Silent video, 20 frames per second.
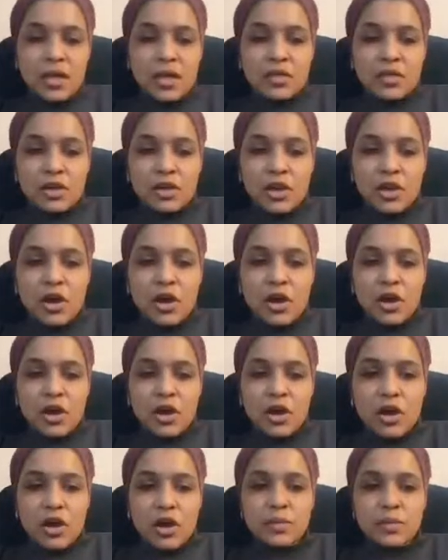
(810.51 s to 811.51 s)
The larger
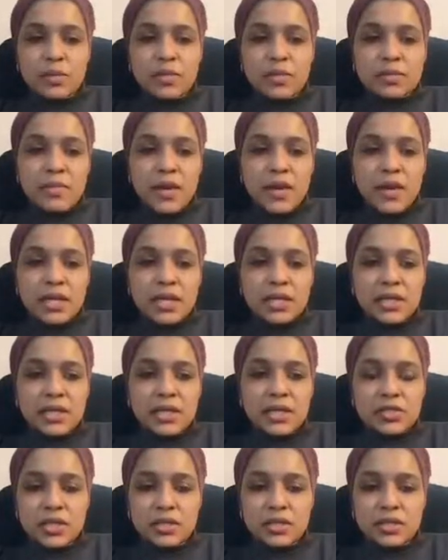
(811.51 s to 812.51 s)
tumours are mainly
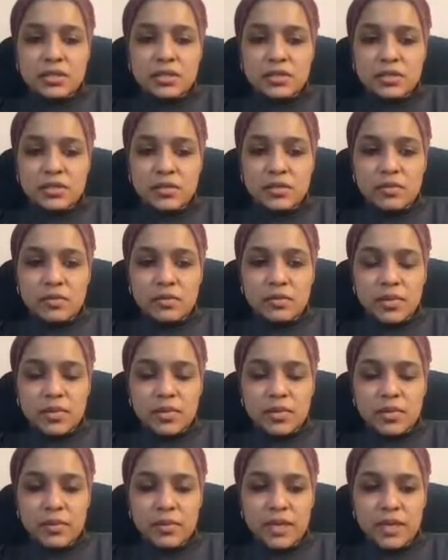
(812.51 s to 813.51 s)
treated, so
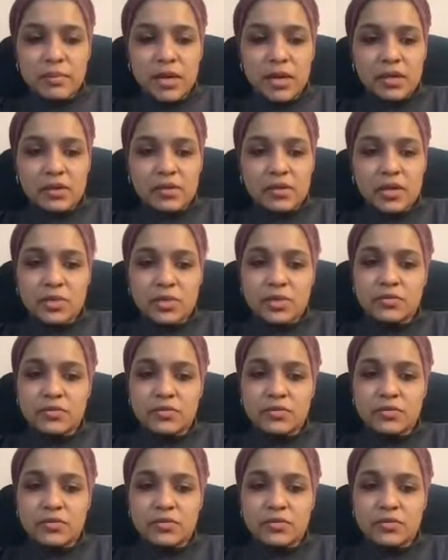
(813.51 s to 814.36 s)
the big melanomas